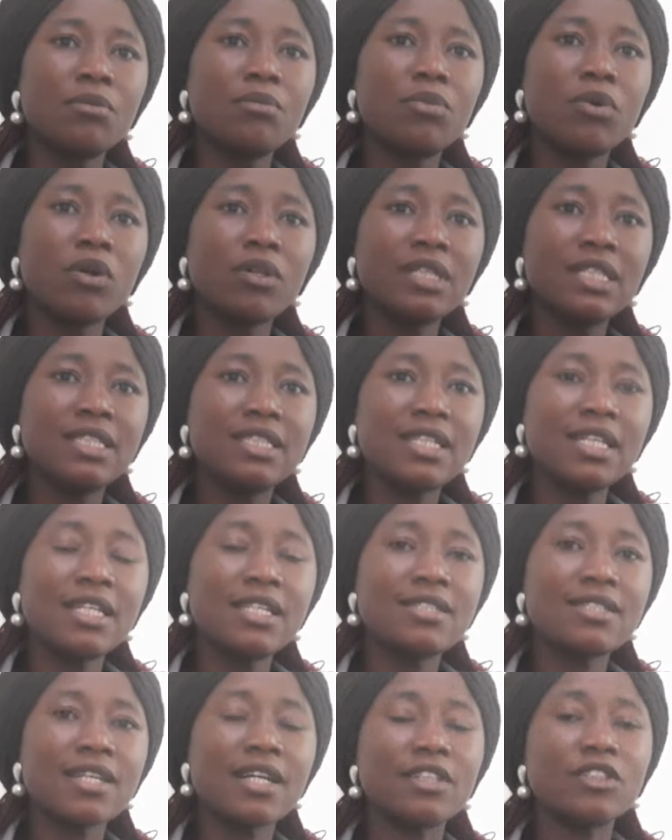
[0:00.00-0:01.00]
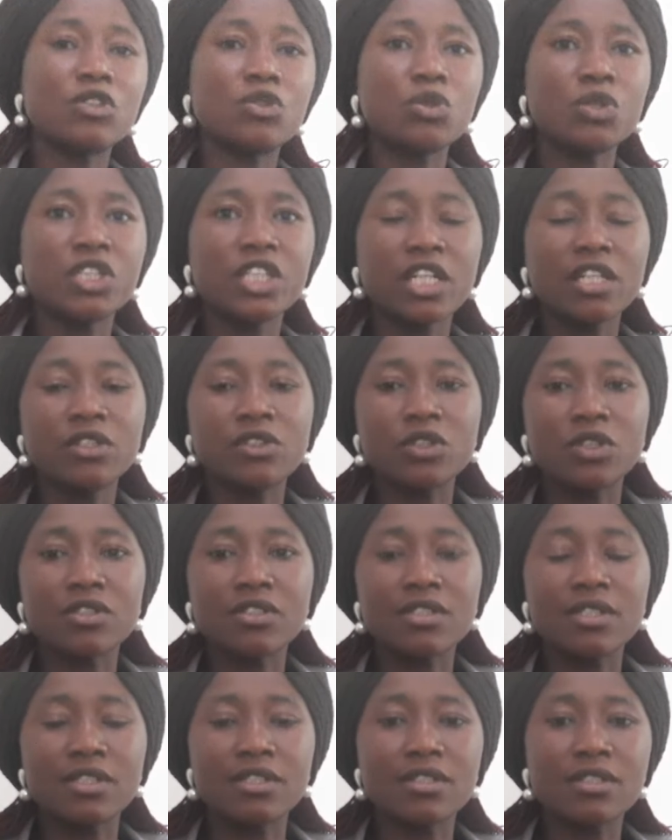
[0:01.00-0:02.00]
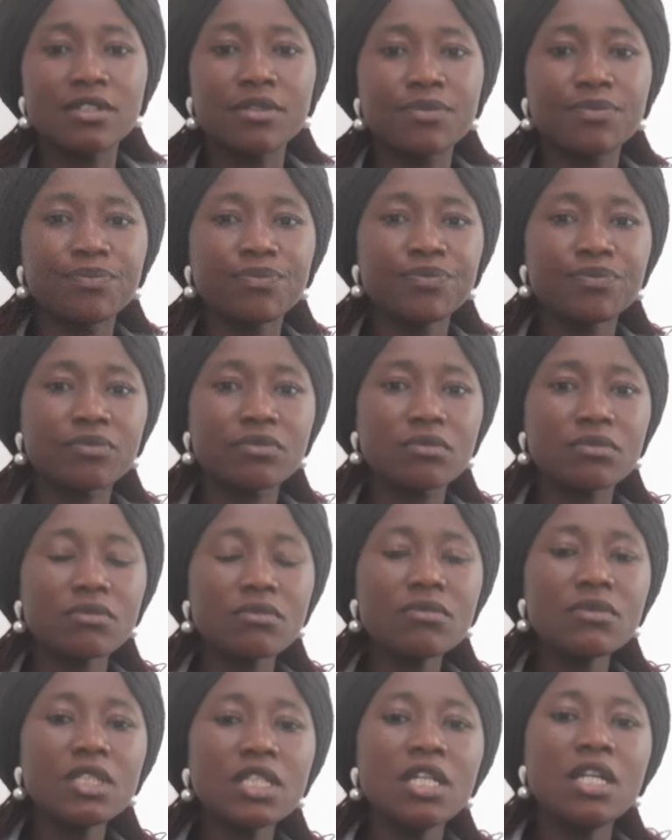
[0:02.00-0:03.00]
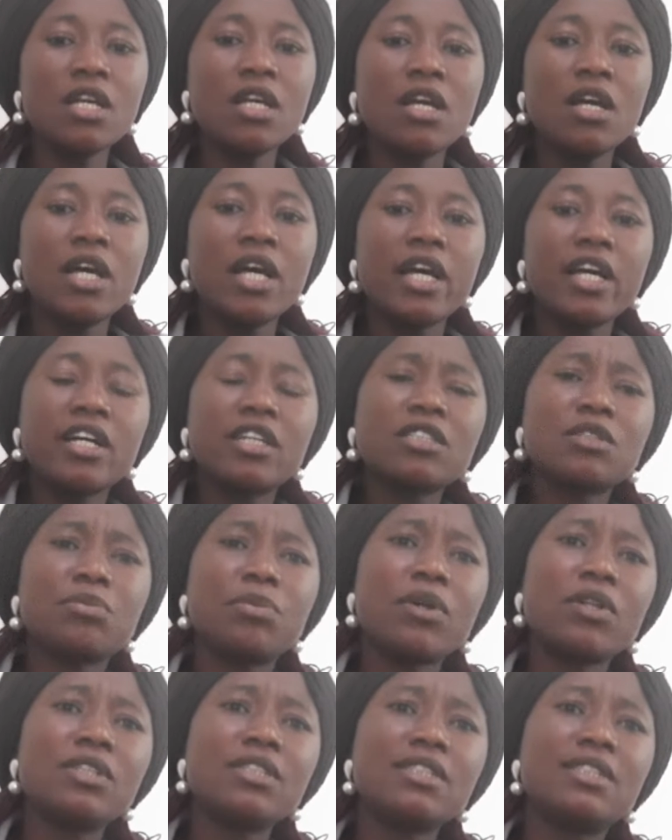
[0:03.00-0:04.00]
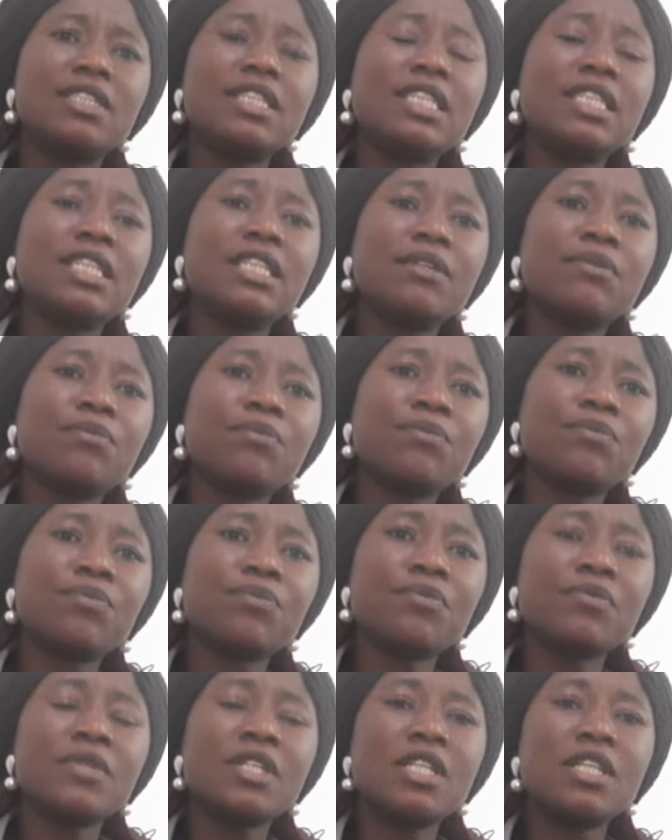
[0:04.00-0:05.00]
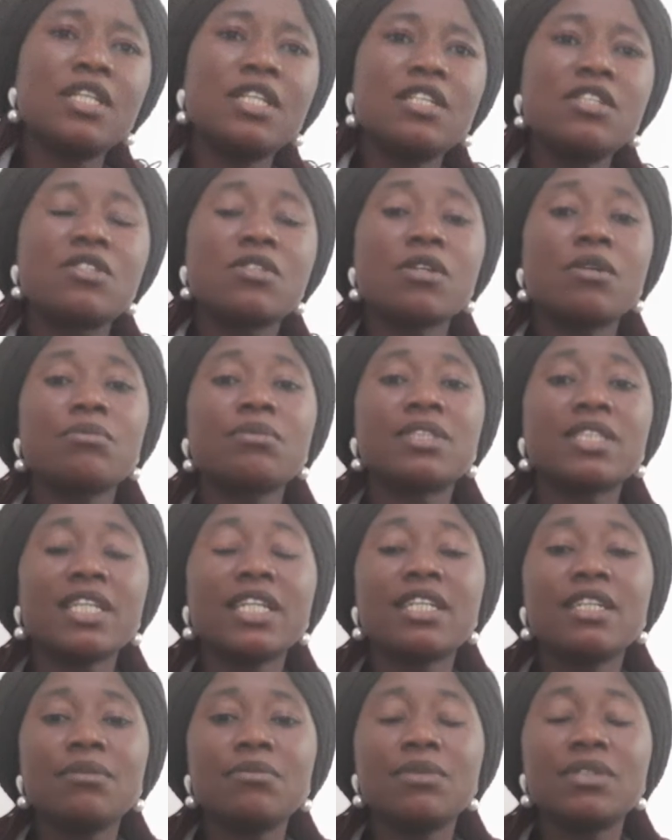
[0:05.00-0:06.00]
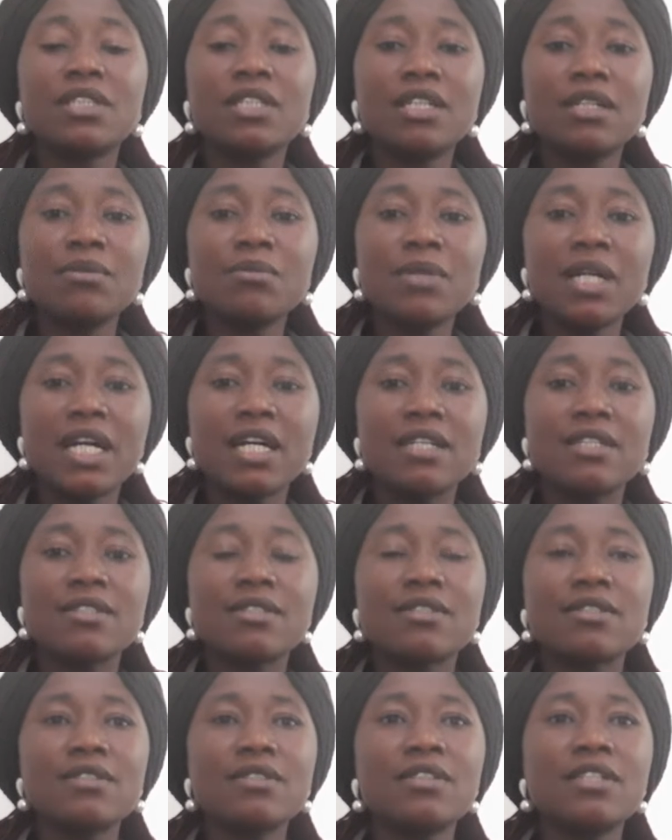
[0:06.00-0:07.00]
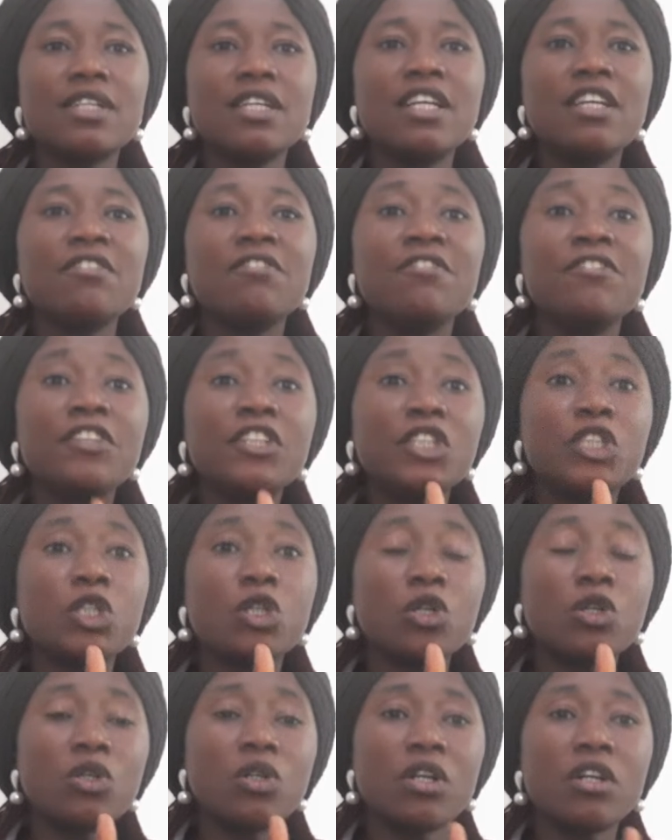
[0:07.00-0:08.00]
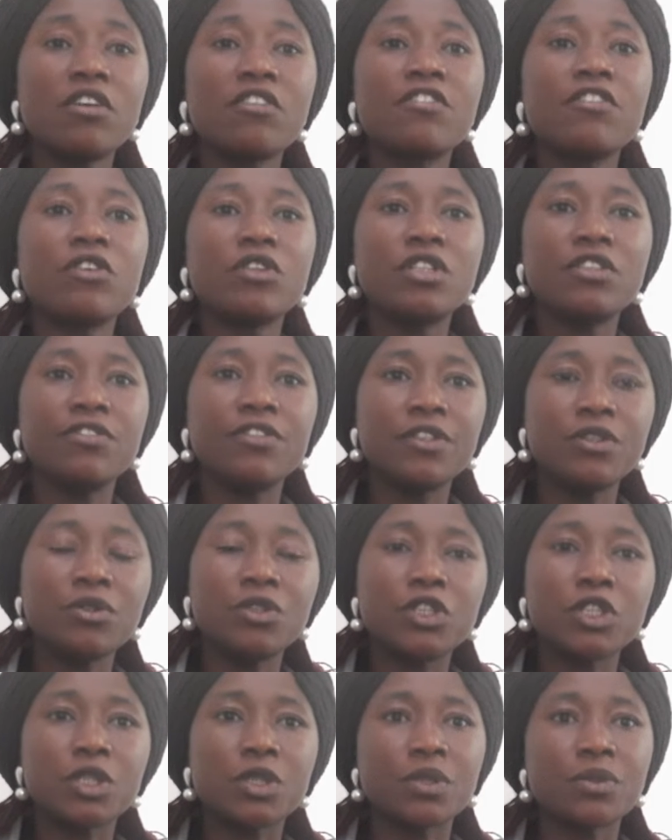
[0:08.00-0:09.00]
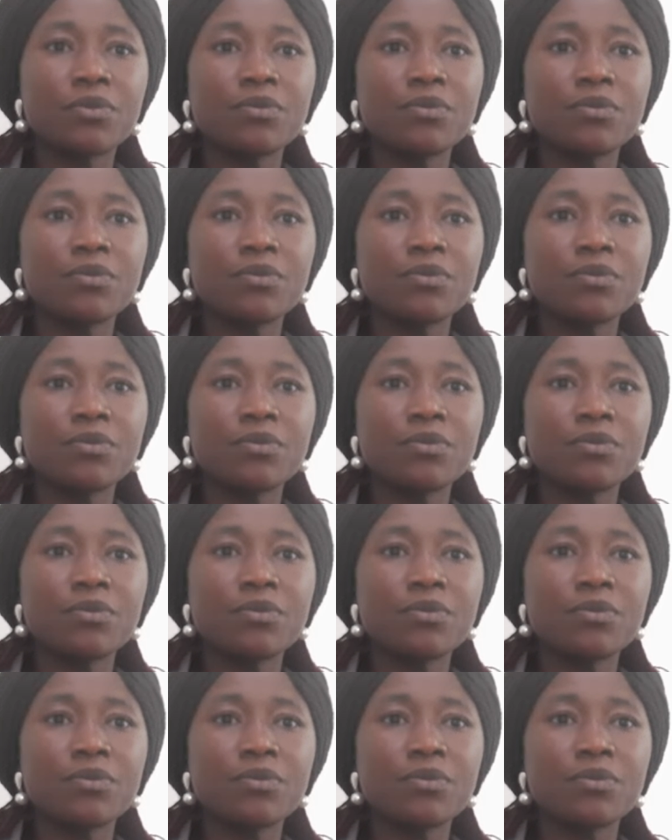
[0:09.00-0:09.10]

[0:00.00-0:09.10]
Politics and Social Justice. Health policy is sometimes termed as a vision for the future,